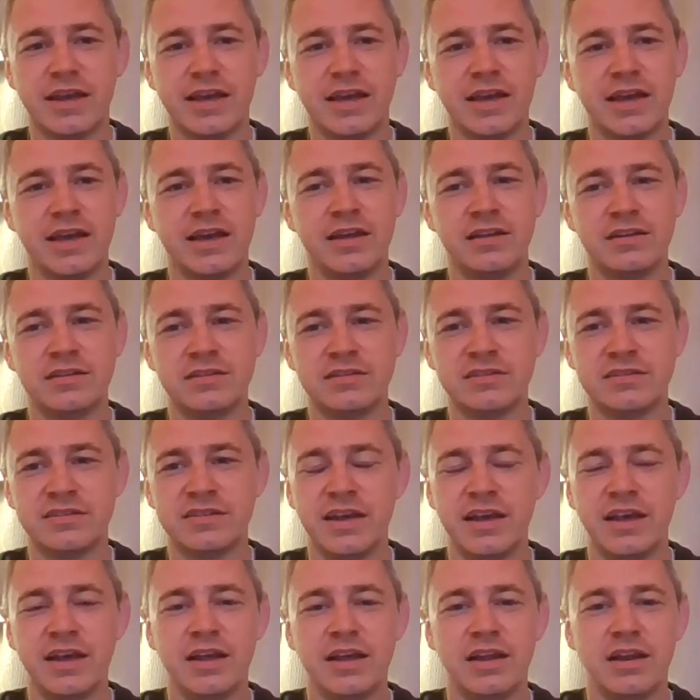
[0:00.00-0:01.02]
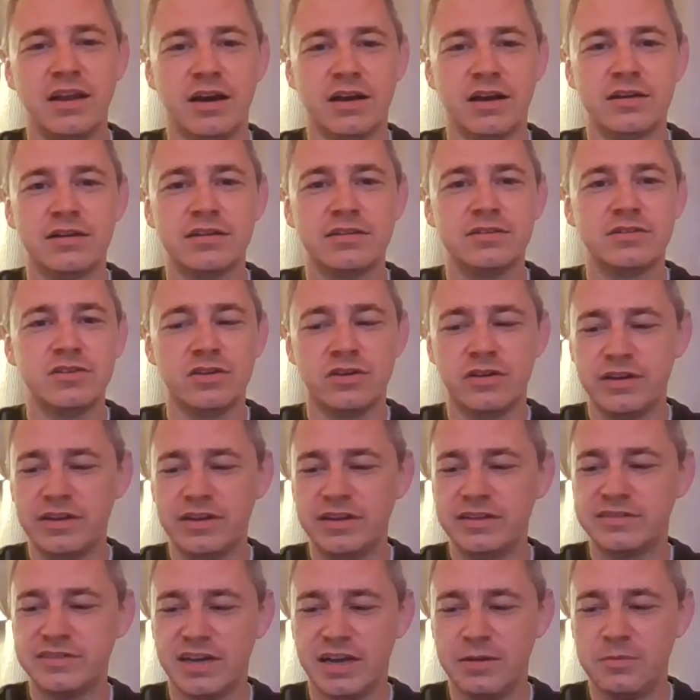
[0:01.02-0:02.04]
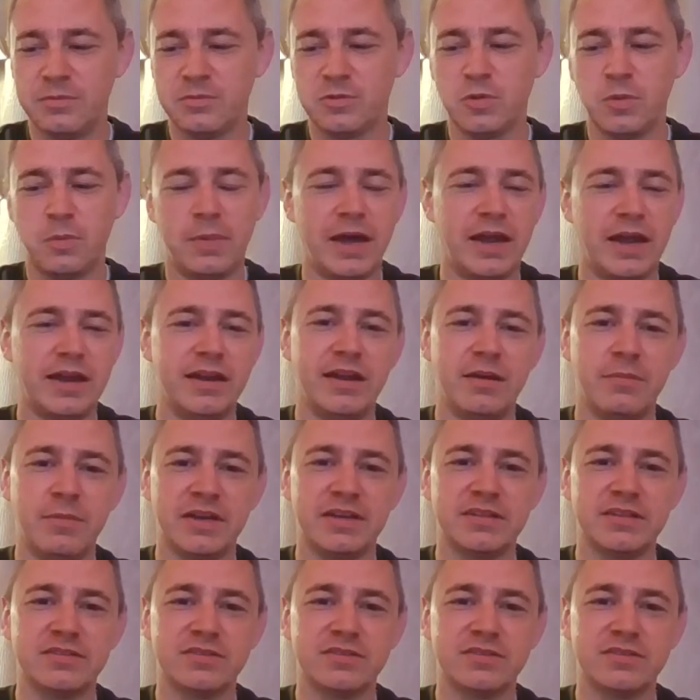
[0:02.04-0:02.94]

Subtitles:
And look, during these times with pandemic,